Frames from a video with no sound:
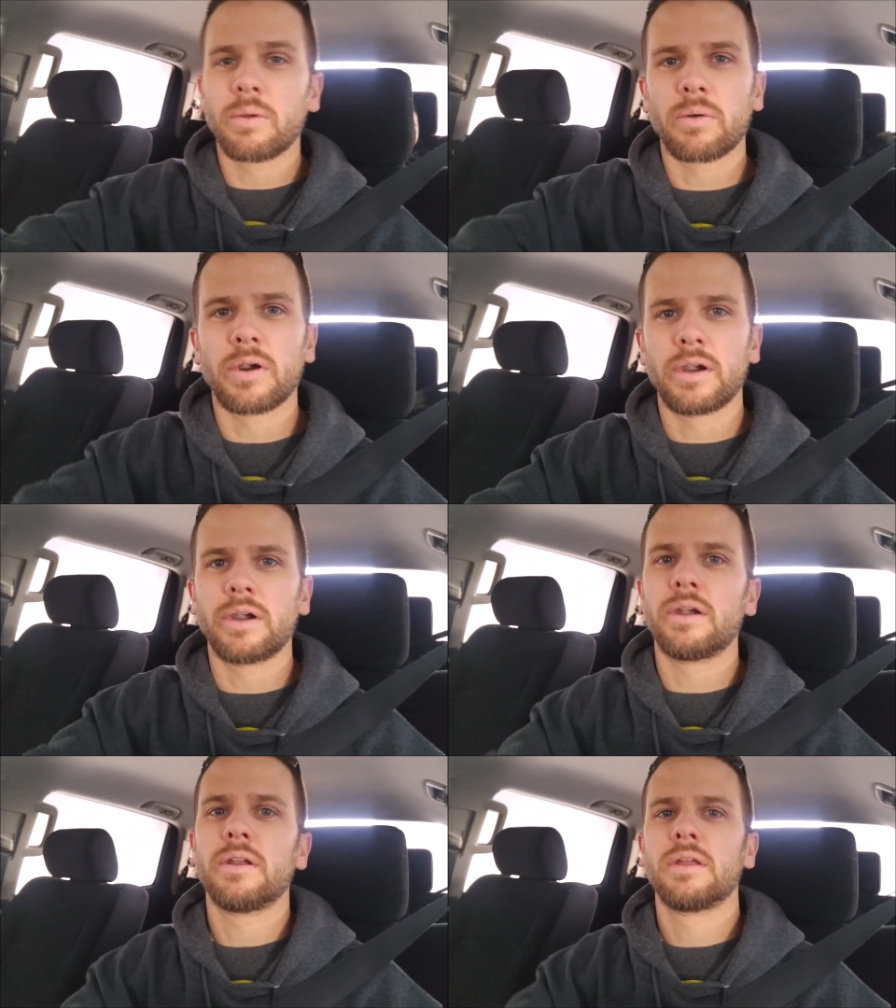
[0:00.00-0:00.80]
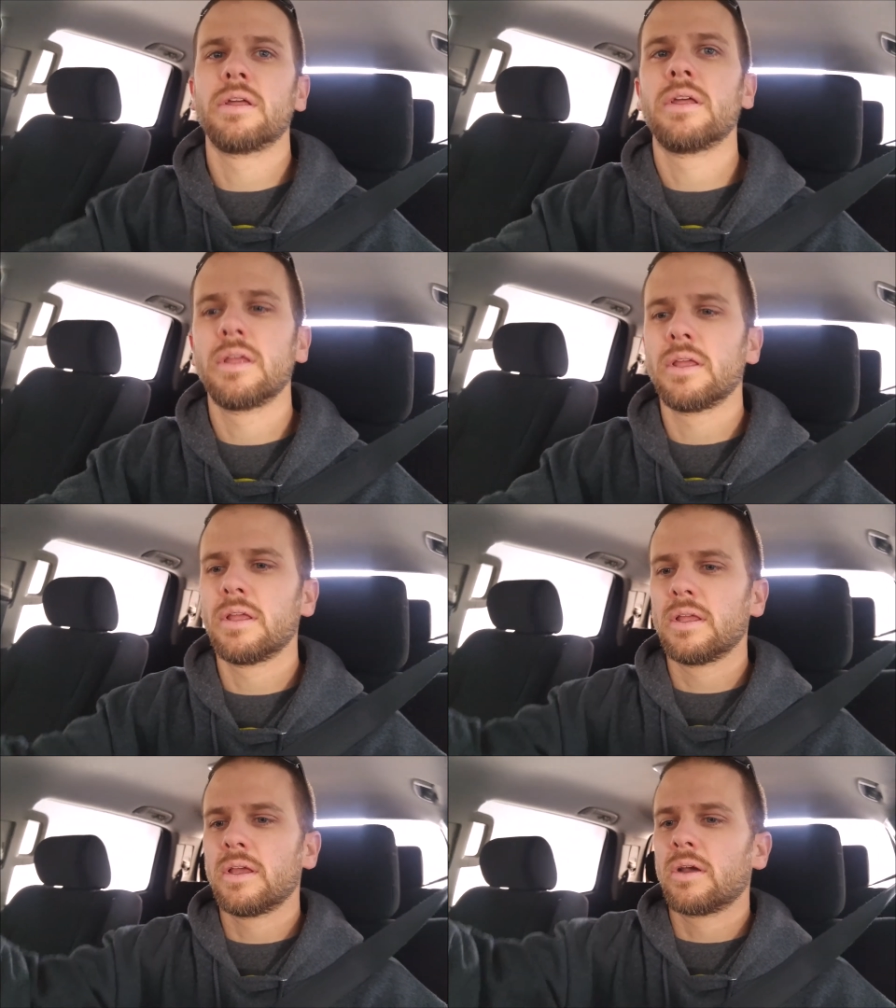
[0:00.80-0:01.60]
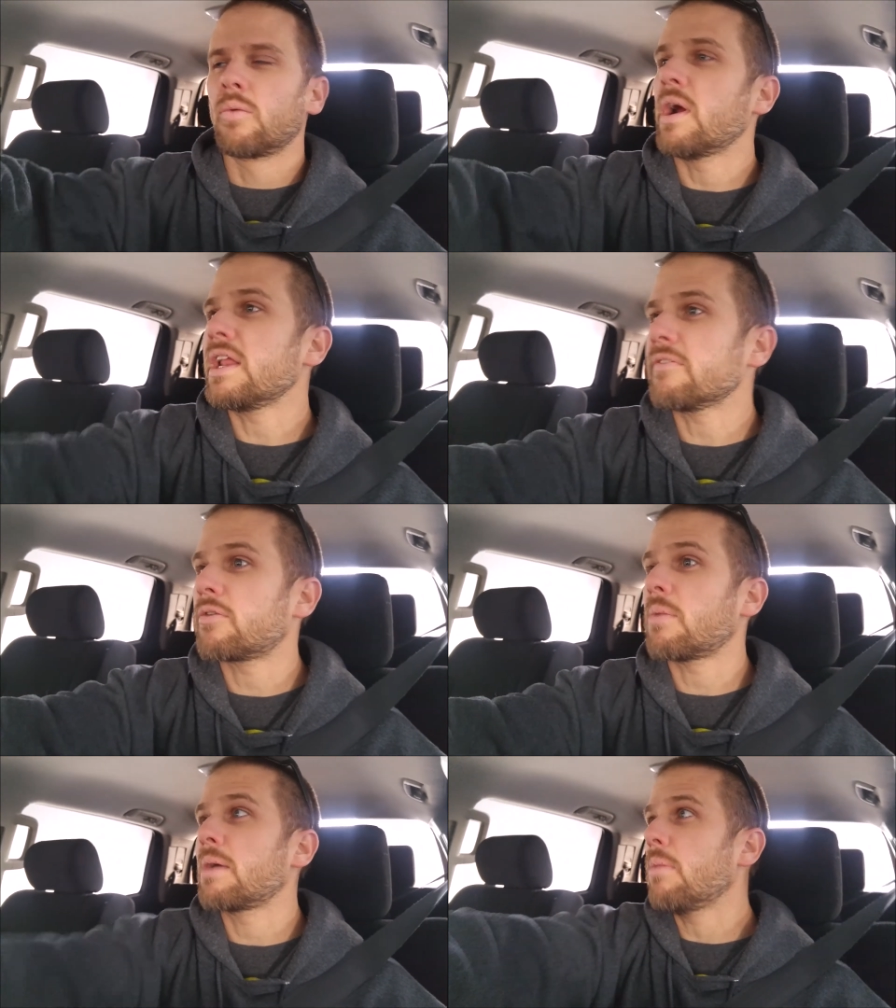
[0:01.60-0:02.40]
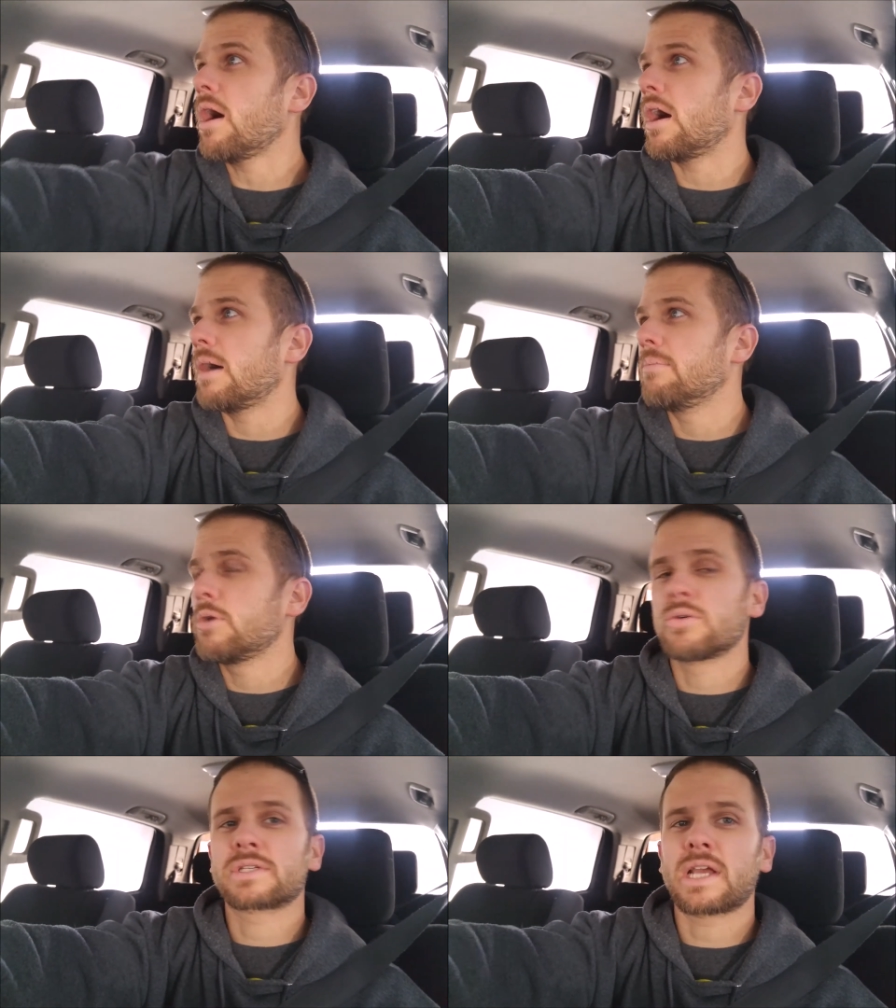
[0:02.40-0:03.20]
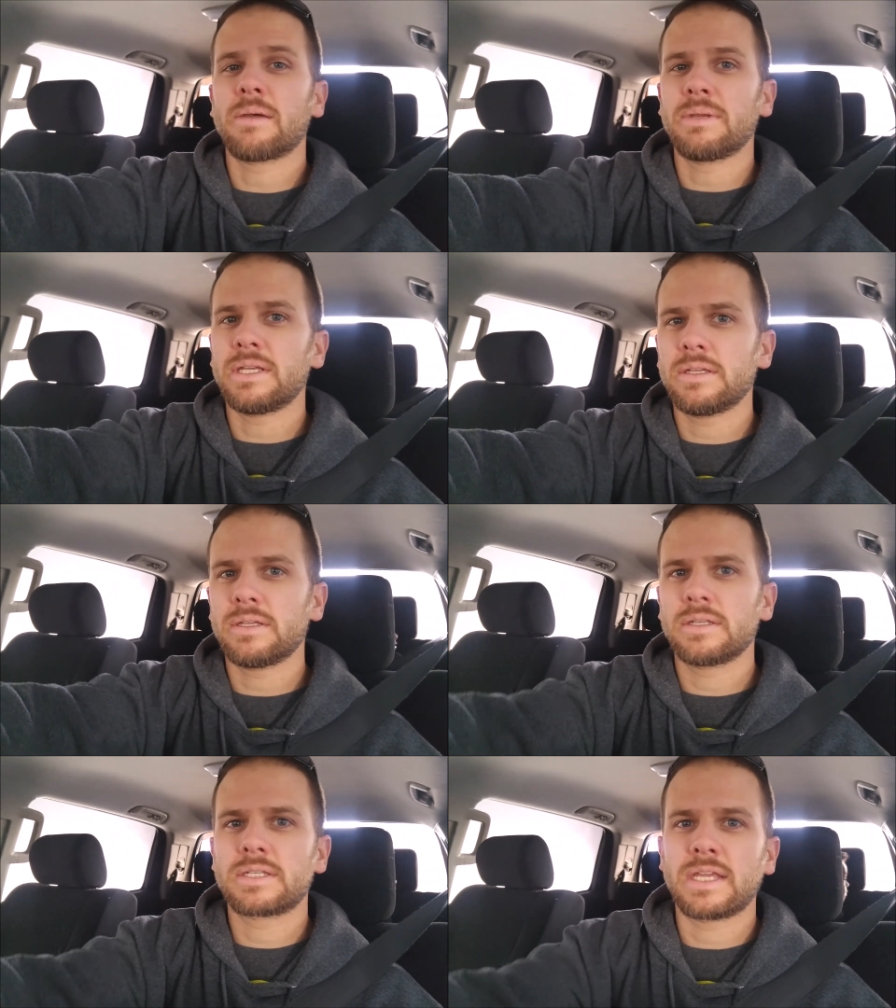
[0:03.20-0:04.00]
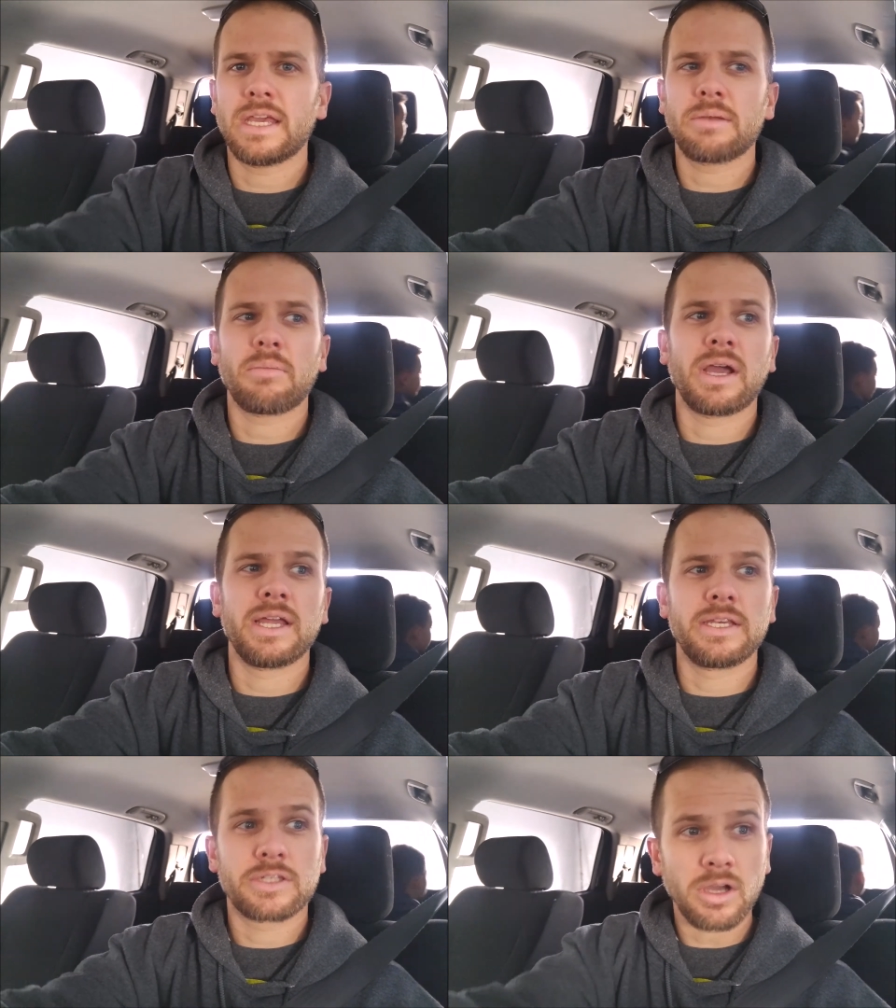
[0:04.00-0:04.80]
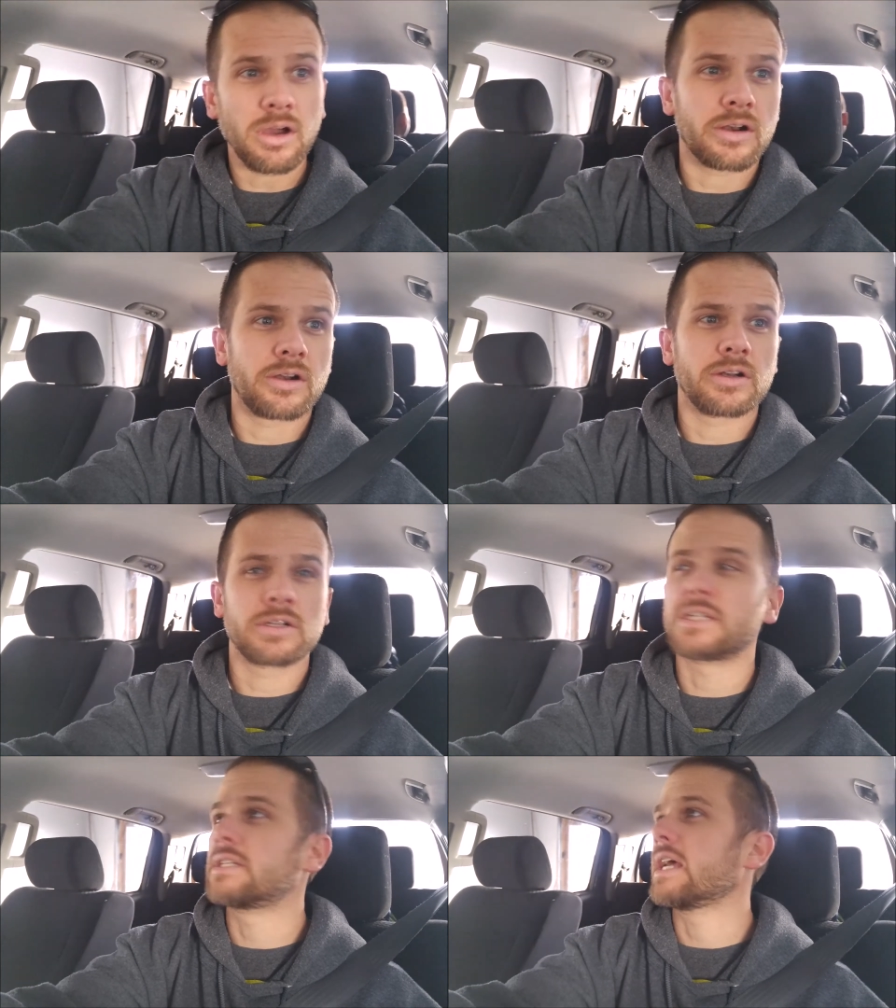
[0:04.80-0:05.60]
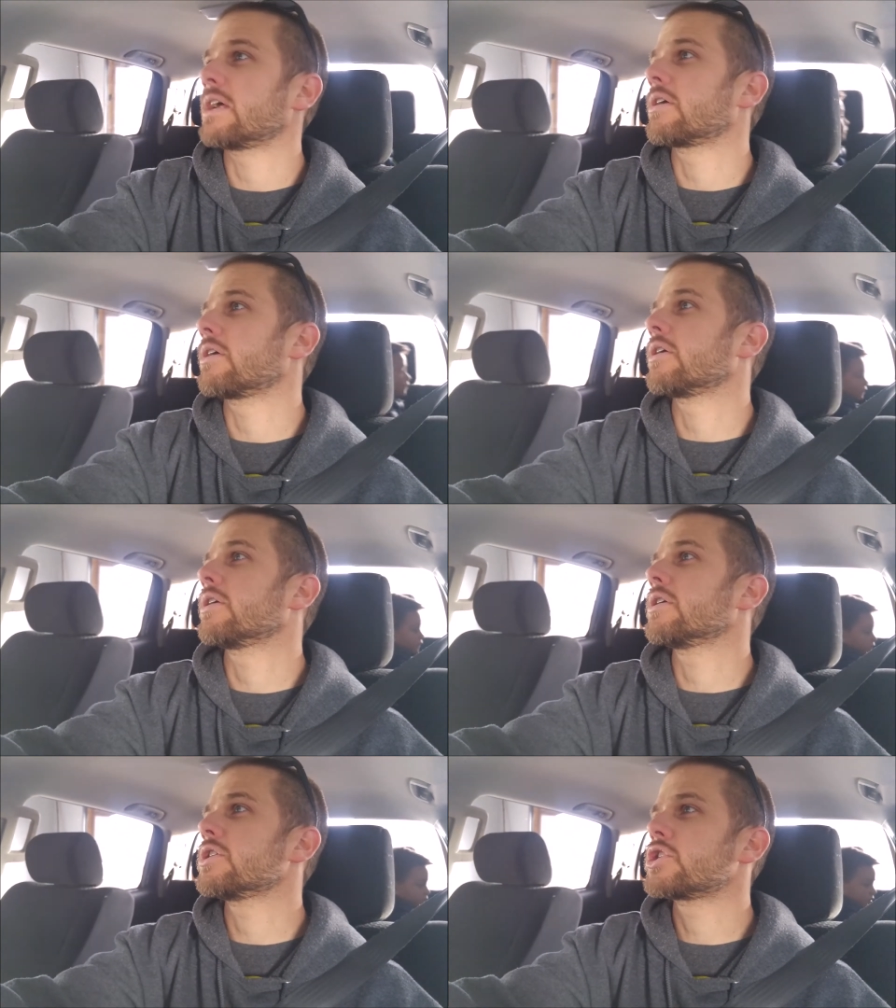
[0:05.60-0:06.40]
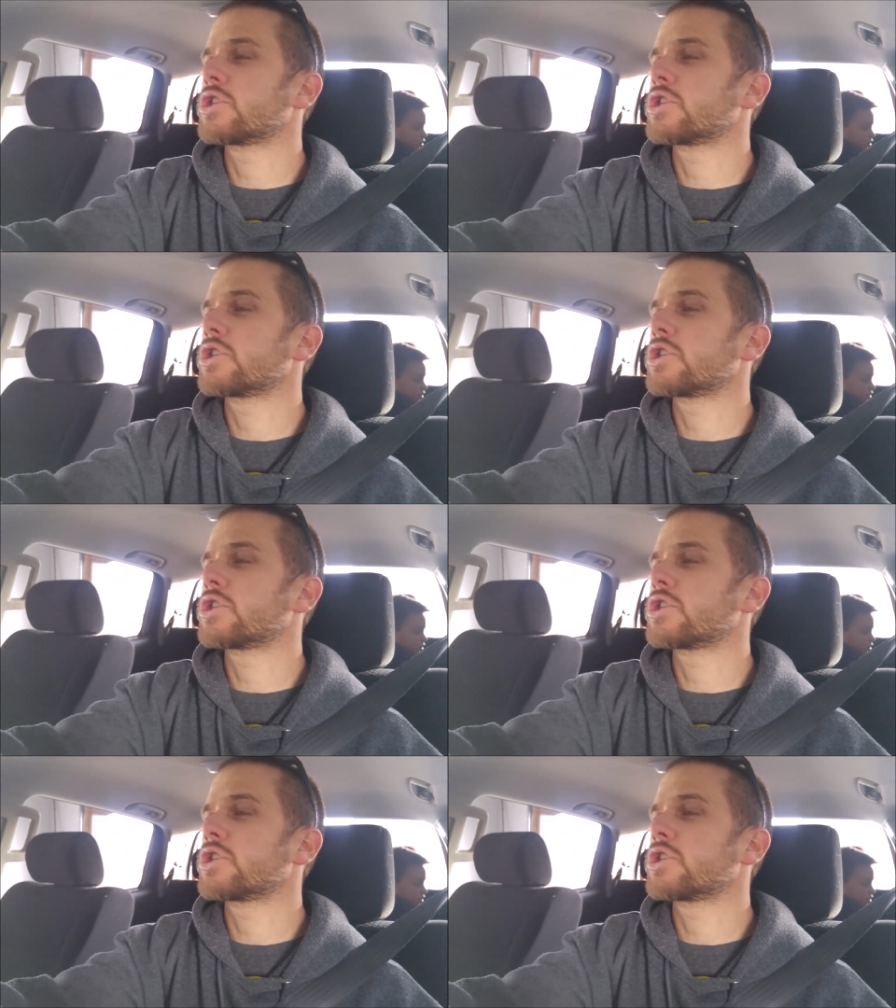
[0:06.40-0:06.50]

we were waiting for my mom who was coming to get my daughter to take her